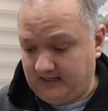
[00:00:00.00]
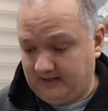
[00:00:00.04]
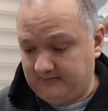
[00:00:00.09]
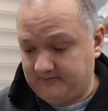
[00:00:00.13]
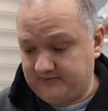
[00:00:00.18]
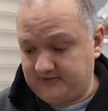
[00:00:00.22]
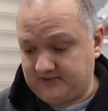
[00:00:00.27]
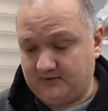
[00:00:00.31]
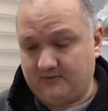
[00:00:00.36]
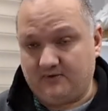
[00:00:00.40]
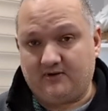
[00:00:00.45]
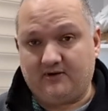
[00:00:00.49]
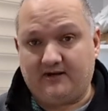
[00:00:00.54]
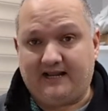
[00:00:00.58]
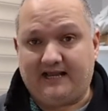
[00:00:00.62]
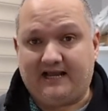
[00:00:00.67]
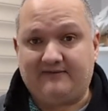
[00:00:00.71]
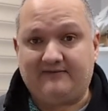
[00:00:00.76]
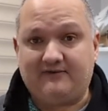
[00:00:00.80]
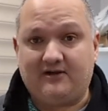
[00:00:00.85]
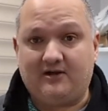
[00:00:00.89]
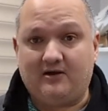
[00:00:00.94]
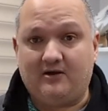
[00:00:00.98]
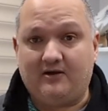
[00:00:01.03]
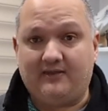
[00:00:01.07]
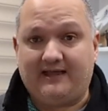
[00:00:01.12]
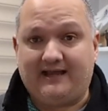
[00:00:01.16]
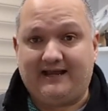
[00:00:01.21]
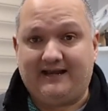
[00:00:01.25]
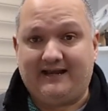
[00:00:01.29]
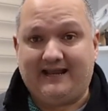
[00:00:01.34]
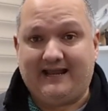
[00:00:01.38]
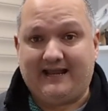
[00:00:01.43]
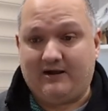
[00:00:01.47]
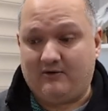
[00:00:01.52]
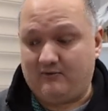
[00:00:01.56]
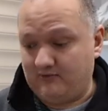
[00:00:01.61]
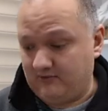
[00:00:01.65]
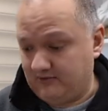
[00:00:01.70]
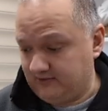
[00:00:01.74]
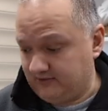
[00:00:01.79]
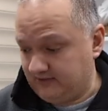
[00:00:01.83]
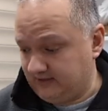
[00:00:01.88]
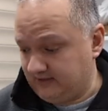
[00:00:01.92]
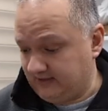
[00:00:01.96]
So we're going to have a go at that now.
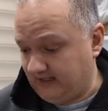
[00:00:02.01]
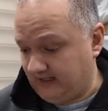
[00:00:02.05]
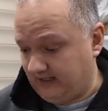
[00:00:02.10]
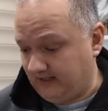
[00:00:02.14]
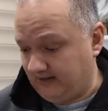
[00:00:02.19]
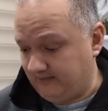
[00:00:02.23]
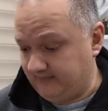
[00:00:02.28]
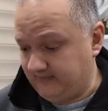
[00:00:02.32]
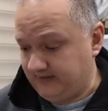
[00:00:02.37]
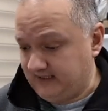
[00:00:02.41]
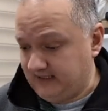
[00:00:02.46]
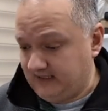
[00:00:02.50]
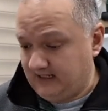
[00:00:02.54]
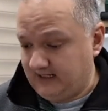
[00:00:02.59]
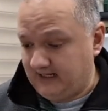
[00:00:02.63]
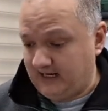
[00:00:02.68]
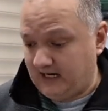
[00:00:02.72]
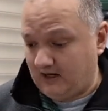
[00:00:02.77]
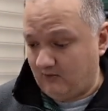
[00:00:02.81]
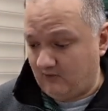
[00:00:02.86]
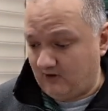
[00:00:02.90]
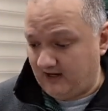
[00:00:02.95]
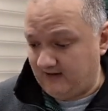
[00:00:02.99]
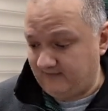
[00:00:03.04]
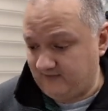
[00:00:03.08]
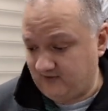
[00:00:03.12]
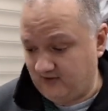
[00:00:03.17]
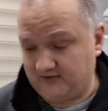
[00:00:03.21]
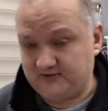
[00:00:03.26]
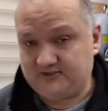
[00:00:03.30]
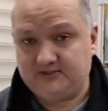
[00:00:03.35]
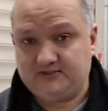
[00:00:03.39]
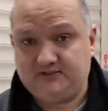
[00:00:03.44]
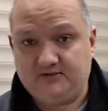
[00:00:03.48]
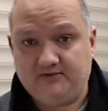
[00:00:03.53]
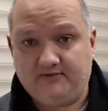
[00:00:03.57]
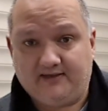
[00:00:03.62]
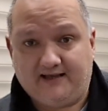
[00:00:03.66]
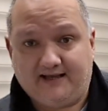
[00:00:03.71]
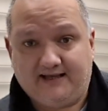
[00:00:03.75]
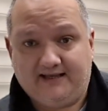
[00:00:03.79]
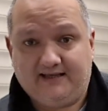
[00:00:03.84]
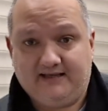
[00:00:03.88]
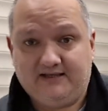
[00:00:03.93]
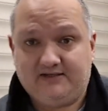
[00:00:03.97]
Now what I've got to do
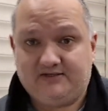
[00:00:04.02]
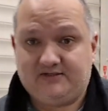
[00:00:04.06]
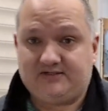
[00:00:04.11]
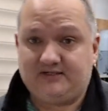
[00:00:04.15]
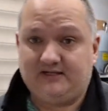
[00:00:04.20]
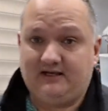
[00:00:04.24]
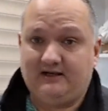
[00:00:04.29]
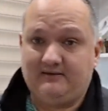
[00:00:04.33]
that is